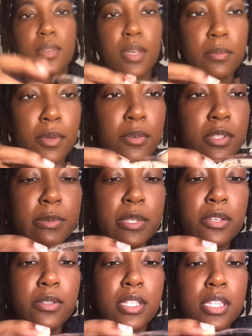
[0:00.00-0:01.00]
I'm going to be
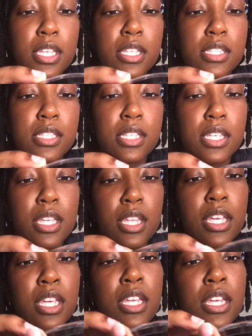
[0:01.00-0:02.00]
using this
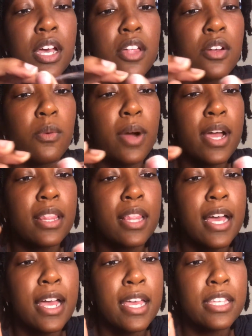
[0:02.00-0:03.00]
Clean Color White
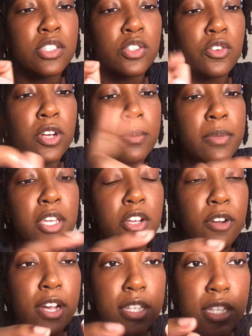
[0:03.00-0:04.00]
Lies Creamy
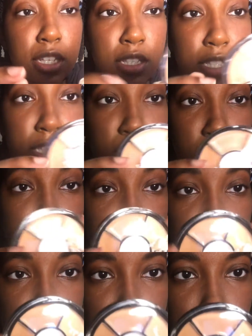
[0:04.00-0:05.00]
Correcting
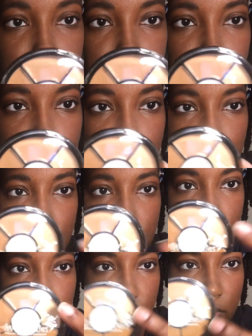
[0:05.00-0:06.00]
Concealer, and it just
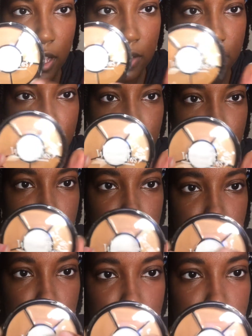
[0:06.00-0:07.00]
has 5 different
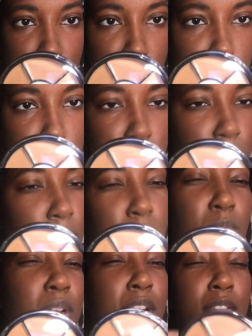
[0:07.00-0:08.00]
concealer shades, and
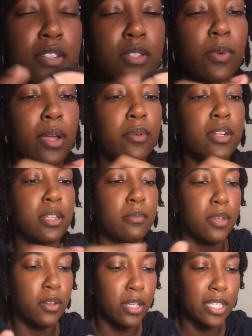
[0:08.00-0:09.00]
whatever this white one in the
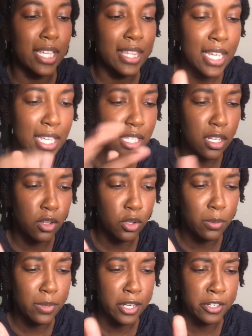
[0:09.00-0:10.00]
middle is, I think it's an
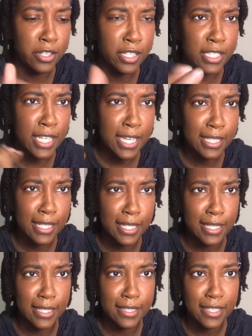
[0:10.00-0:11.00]
illuminator because it has like
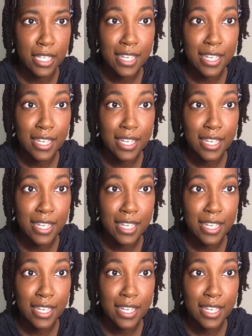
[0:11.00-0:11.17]
a